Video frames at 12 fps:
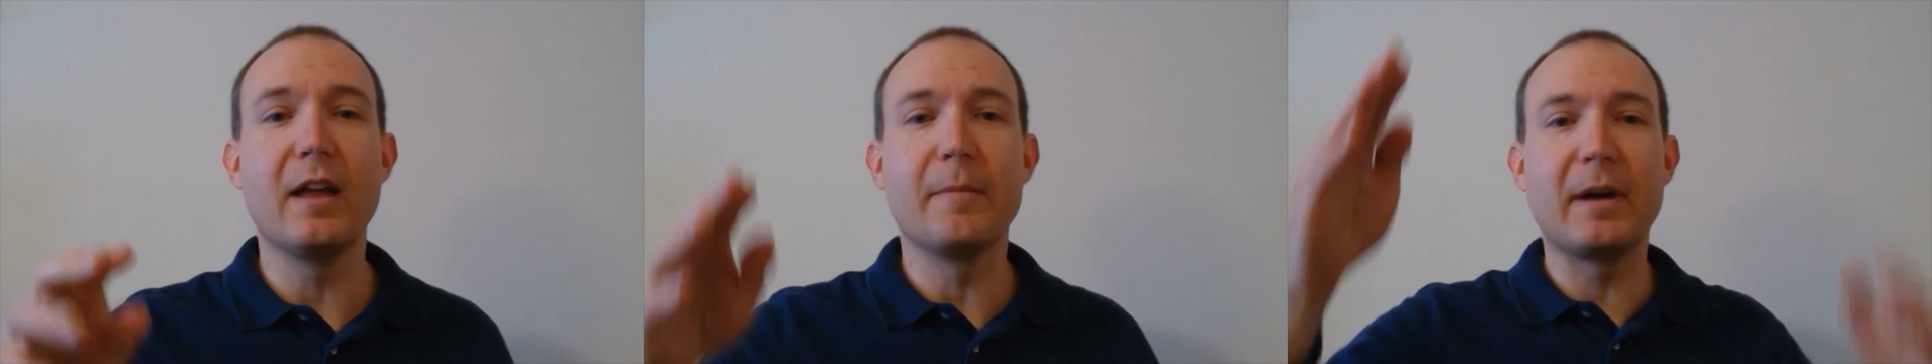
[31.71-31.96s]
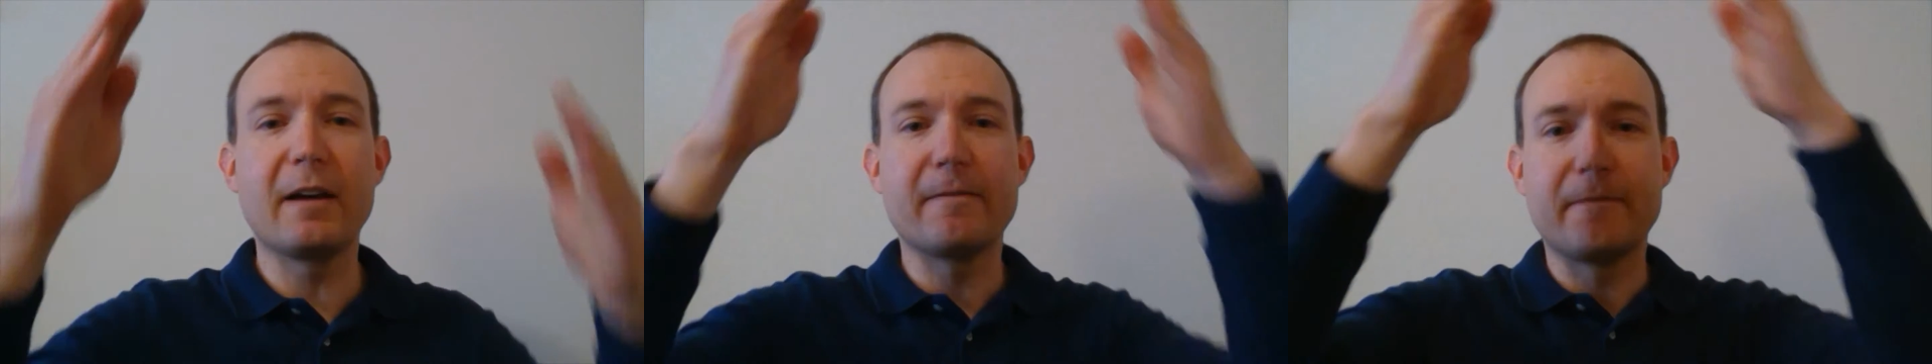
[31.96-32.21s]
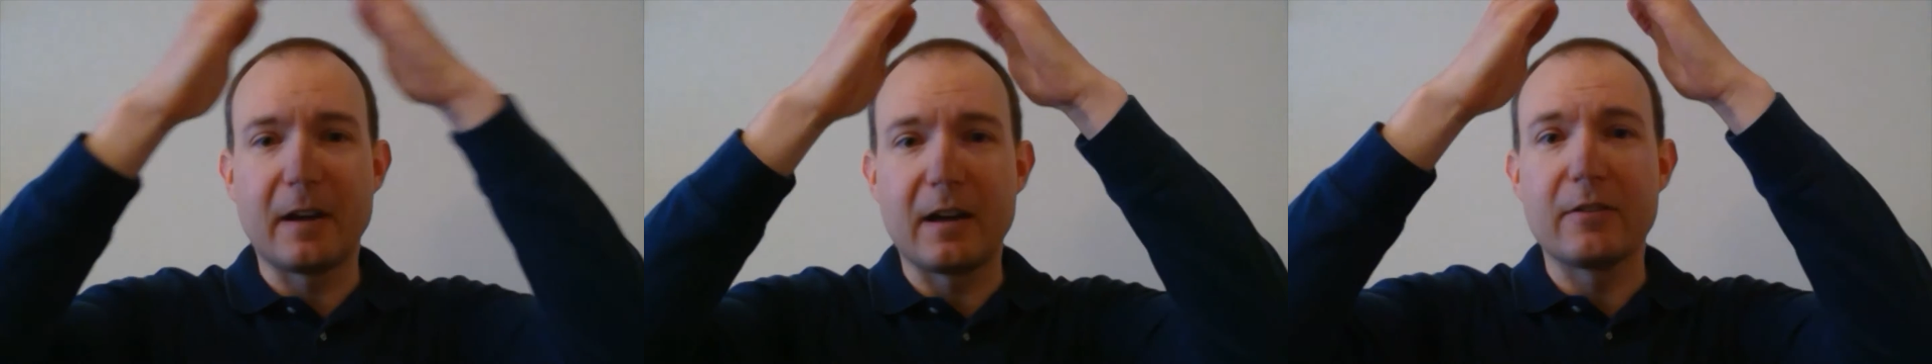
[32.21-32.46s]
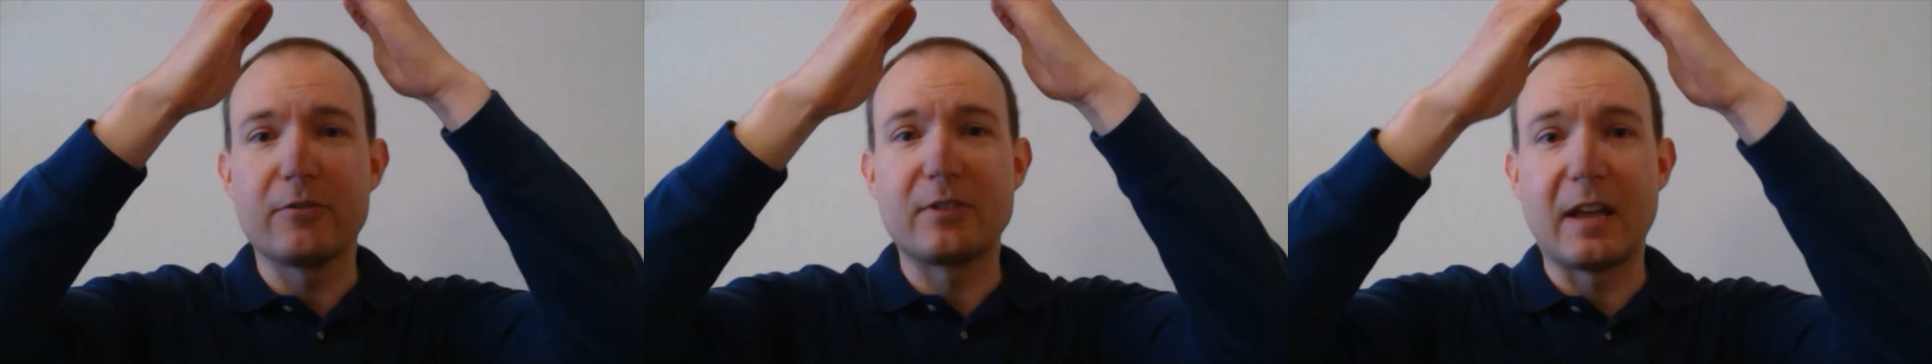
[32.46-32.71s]
my
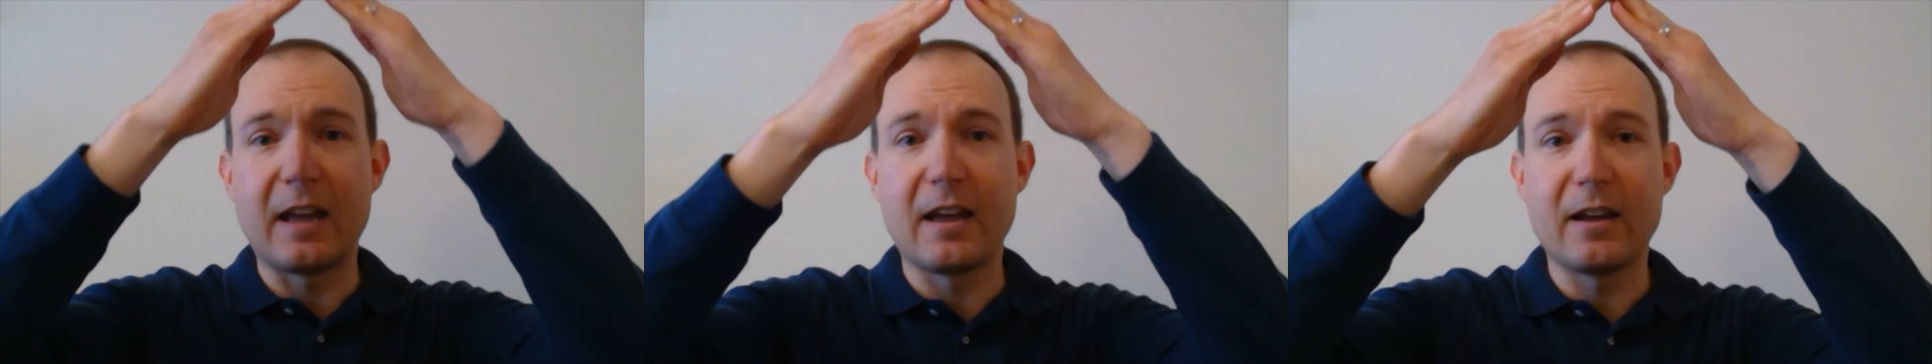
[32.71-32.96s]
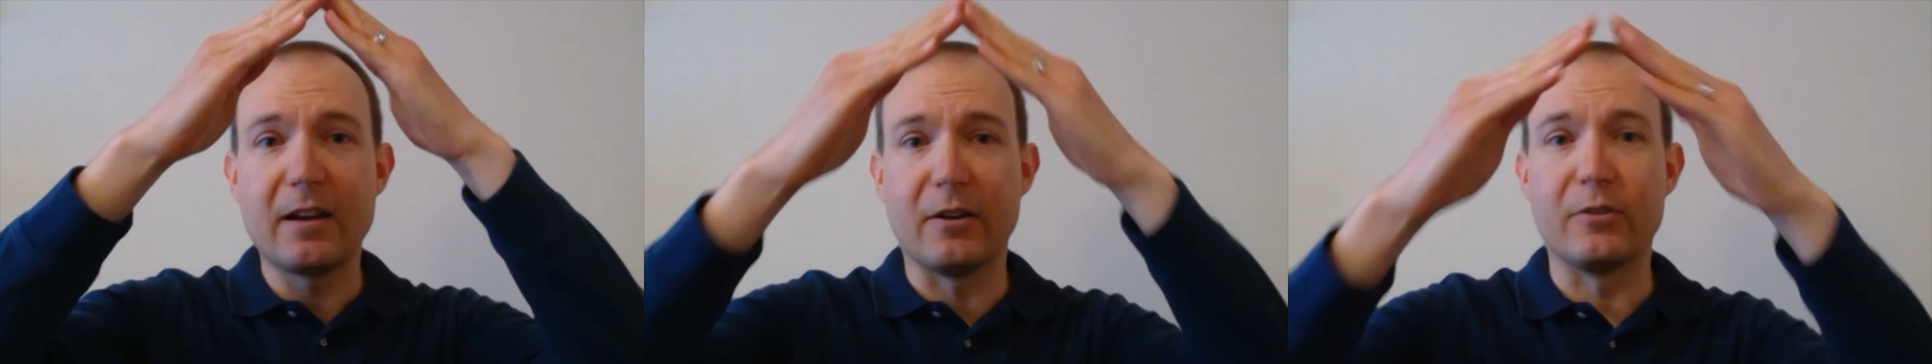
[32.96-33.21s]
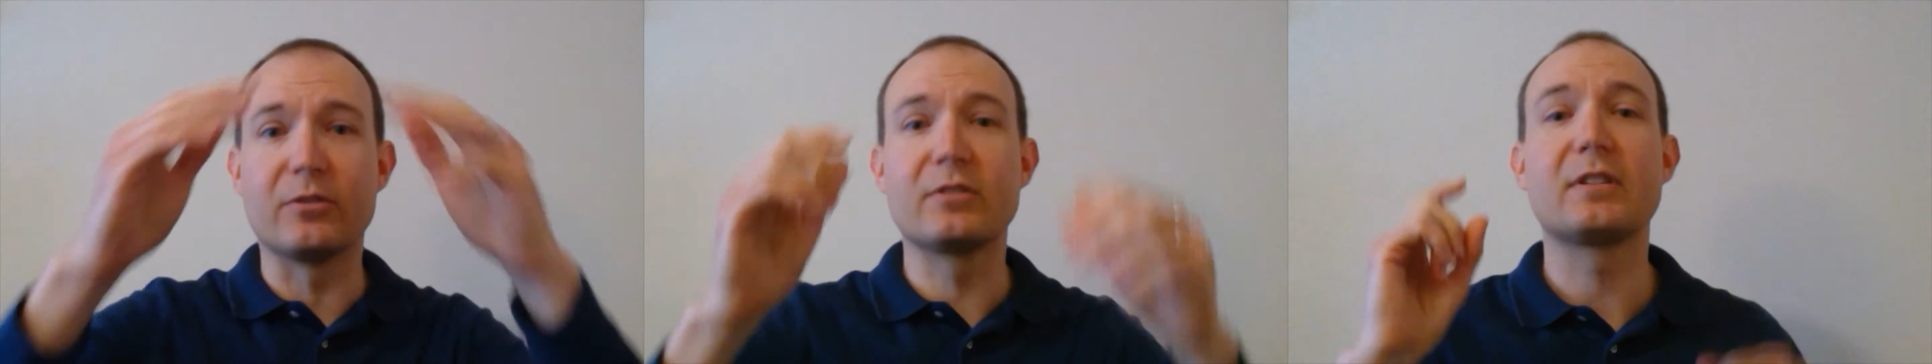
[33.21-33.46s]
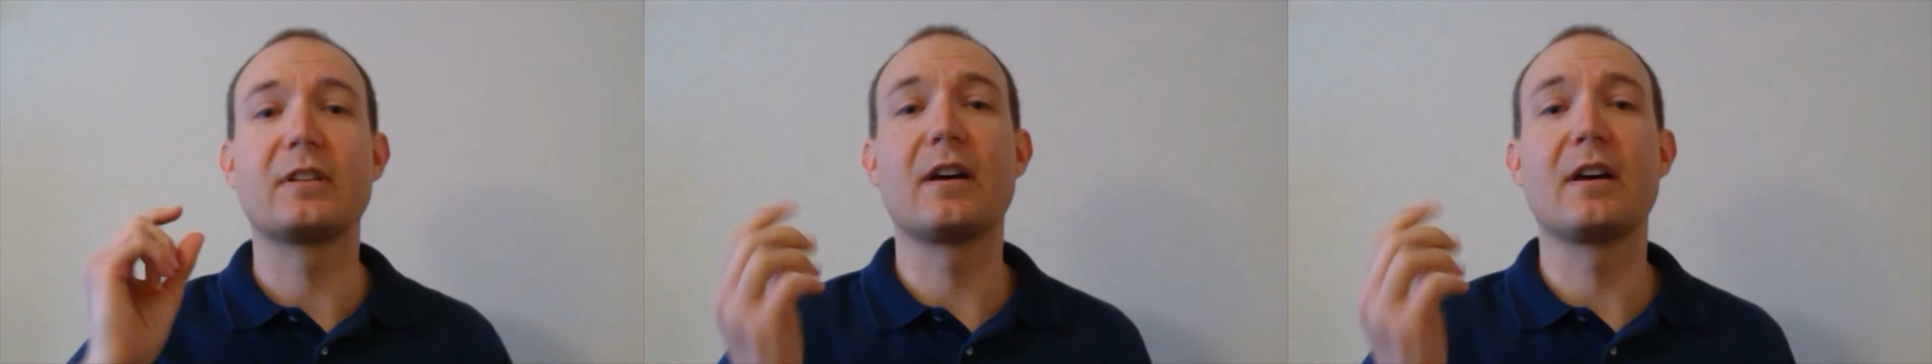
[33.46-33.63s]
father's house.